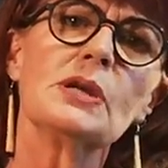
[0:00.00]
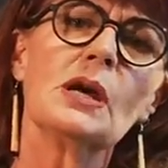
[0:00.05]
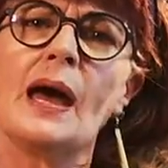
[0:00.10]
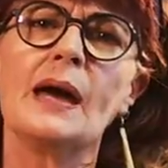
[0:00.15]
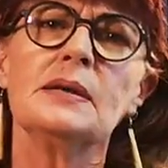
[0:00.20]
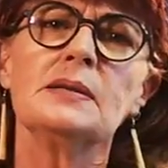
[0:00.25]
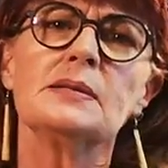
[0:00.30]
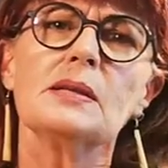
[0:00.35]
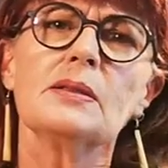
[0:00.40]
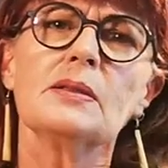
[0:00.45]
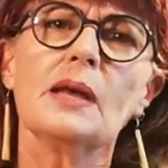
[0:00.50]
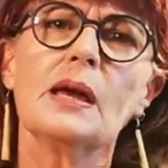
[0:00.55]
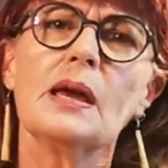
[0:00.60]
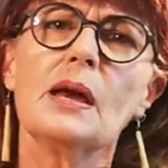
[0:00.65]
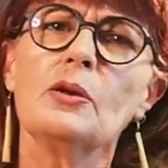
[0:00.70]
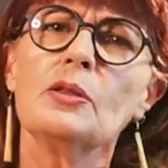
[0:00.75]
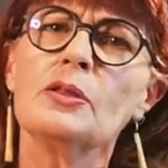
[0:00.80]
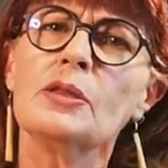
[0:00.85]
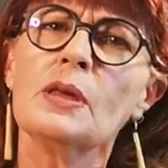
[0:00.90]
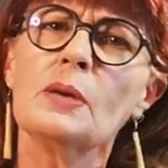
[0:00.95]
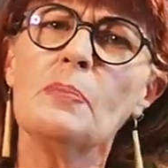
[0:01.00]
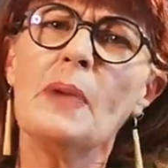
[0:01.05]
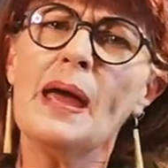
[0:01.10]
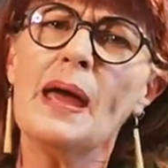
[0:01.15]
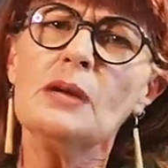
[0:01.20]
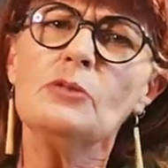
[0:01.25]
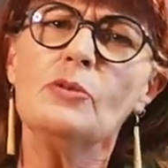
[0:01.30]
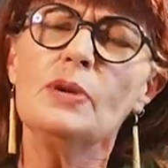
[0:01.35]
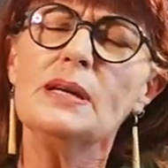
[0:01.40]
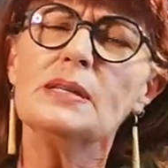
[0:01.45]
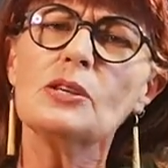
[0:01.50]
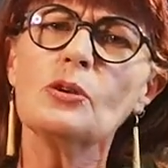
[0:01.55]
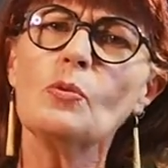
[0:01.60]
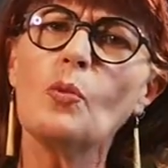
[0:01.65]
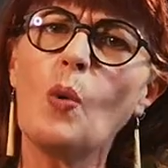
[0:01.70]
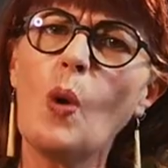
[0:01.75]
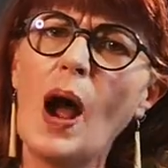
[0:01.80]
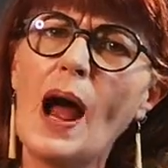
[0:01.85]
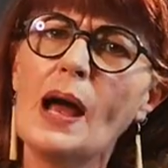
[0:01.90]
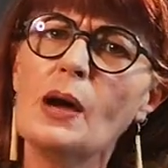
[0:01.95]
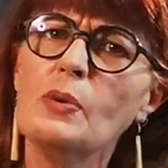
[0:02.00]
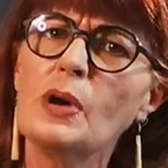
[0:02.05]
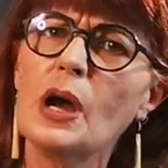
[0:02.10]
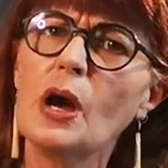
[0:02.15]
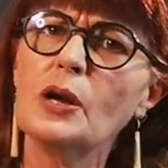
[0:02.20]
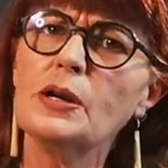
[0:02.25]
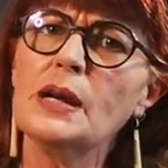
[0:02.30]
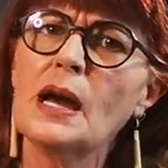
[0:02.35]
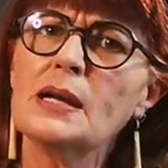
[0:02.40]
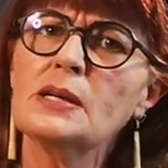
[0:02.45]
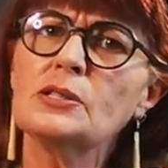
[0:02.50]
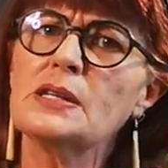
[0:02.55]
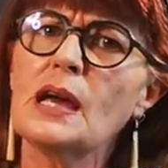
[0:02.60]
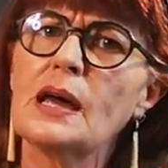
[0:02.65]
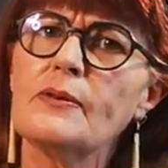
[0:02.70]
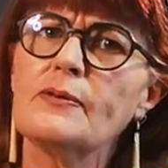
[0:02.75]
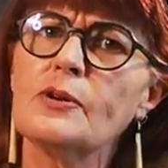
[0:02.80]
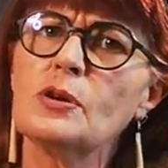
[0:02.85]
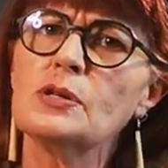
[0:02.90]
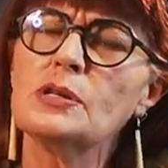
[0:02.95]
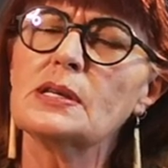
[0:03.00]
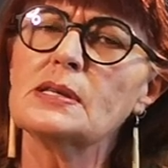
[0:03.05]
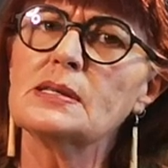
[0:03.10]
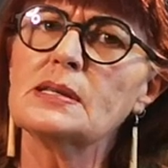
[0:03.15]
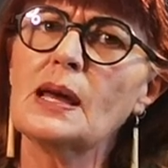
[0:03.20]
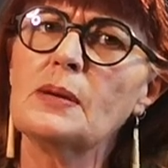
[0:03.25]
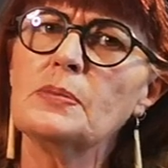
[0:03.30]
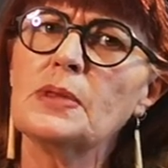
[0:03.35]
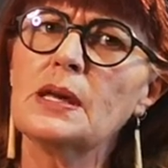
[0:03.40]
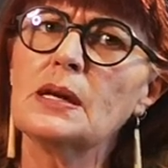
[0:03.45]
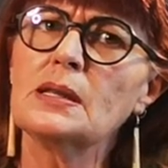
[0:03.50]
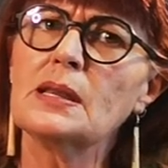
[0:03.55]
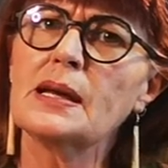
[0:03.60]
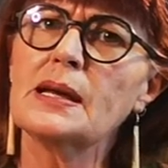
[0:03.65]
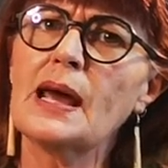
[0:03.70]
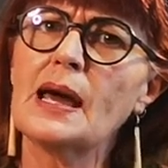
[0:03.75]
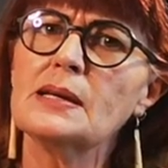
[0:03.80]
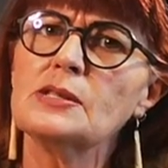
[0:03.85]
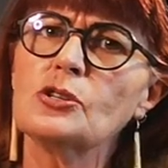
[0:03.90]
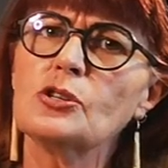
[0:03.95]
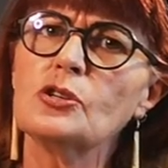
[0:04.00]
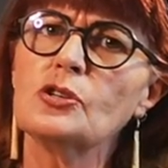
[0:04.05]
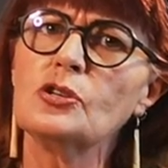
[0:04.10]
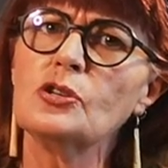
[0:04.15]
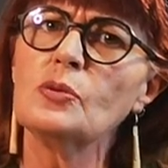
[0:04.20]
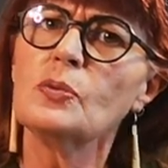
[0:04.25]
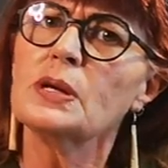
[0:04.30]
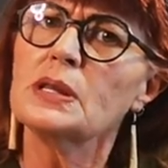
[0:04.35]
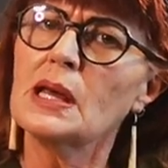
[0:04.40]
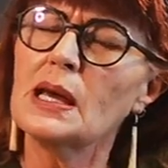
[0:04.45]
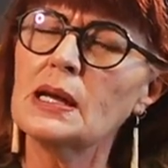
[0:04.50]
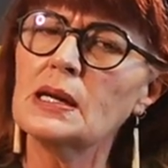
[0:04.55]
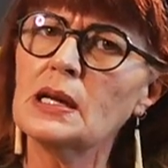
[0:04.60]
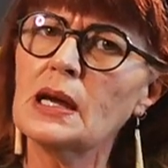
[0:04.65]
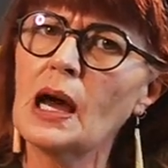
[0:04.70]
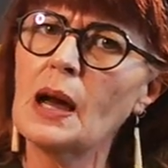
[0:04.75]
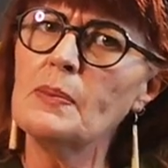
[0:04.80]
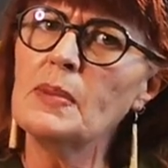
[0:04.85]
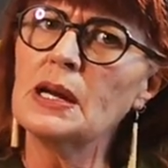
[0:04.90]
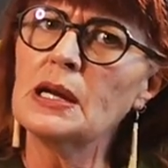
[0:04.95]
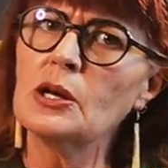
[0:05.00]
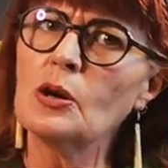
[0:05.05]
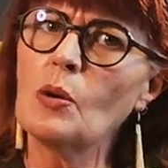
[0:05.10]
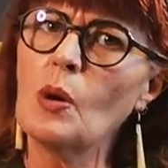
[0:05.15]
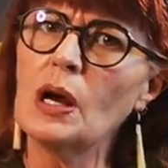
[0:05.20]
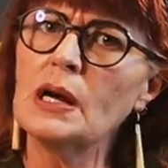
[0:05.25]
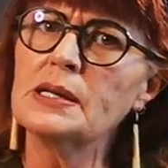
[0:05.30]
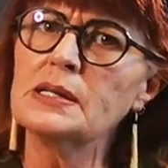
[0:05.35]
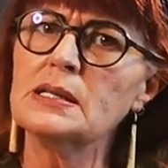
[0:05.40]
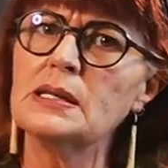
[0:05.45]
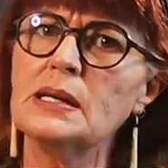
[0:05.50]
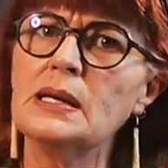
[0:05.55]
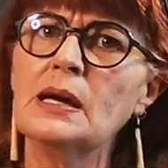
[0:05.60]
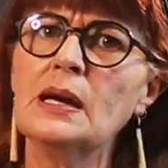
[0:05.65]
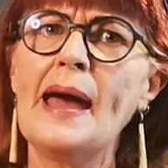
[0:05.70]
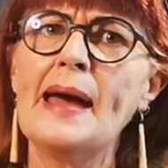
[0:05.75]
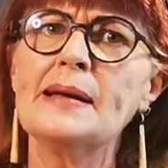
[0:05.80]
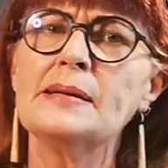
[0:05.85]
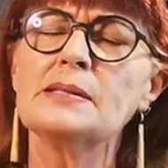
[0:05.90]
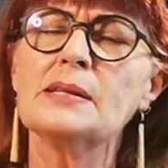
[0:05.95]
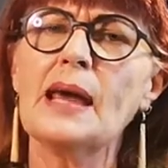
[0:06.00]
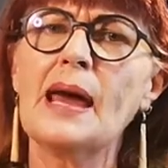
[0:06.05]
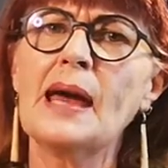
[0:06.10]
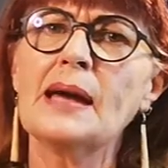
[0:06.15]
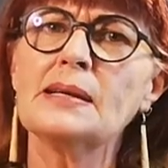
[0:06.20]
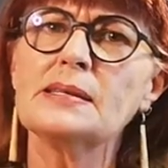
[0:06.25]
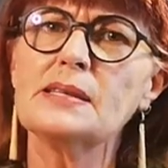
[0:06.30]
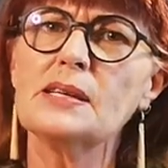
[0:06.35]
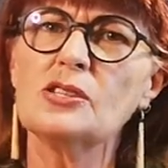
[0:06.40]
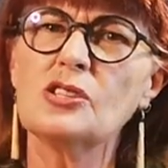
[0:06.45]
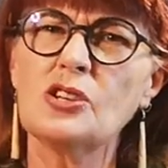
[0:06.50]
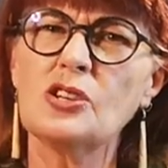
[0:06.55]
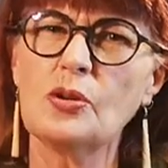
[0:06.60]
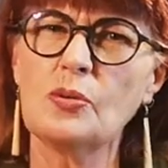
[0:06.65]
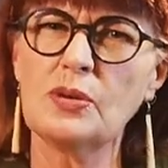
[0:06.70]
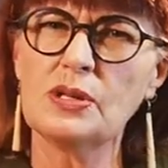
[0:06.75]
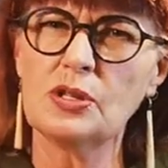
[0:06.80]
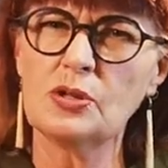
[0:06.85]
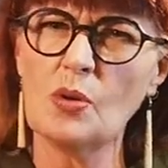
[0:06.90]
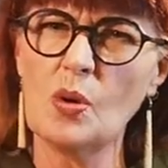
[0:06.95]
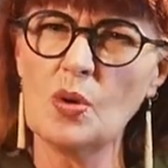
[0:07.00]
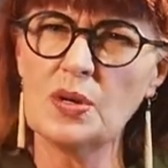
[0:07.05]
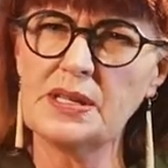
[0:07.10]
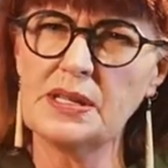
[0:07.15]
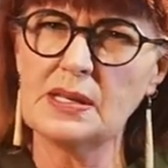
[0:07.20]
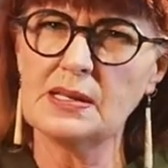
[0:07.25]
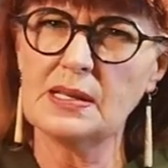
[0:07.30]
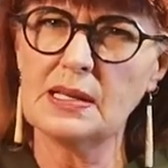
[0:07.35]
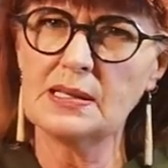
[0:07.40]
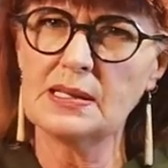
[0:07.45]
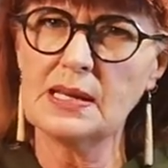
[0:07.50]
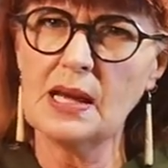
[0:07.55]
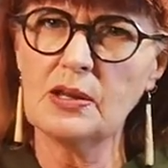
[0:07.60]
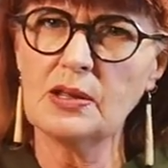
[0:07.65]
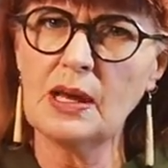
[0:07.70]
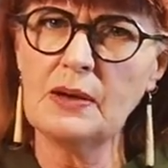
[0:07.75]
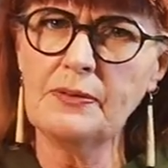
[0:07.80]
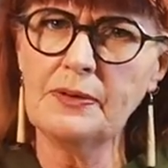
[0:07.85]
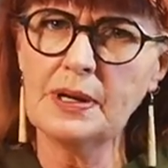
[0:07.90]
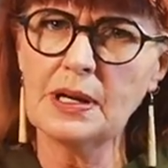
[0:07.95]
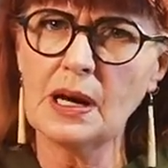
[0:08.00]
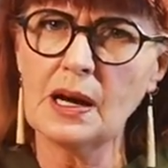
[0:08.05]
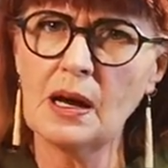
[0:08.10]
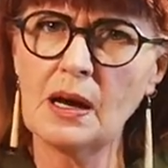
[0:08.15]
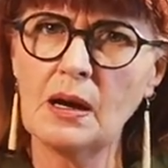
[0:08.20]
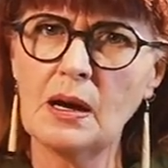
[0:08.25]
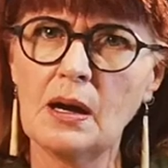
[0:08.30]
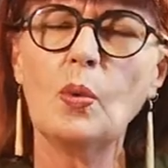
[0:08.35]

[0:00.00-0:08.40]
And the main reason why we are not diverse is something that has to do with income inequality and access to resources in South Africa.